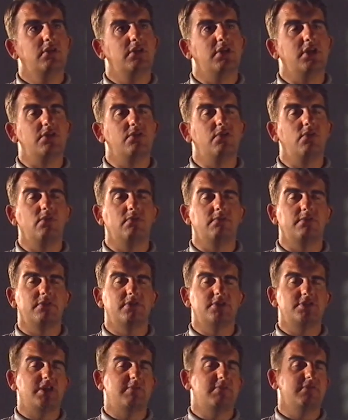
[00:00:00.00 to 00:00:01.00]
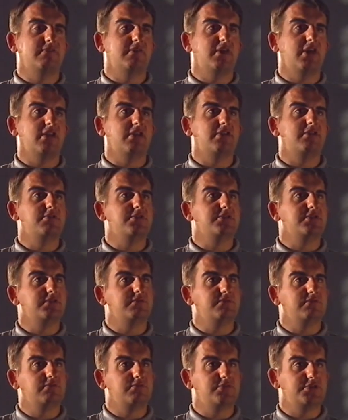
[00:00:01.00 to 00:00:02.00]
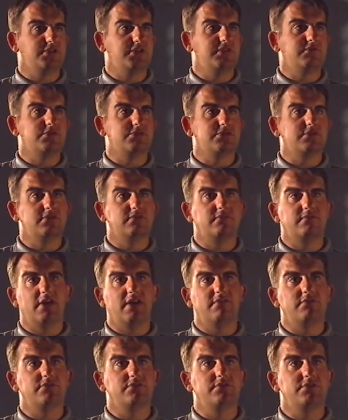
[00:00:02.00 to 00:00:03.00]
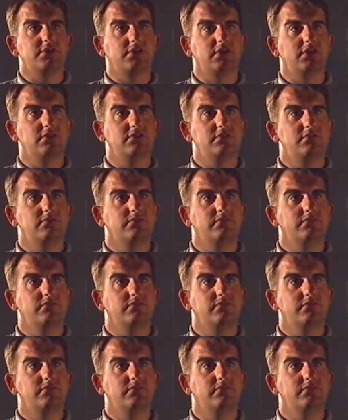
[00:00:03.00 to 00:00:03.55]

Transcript: In all, for the semi-final, he received just under 500 tickets.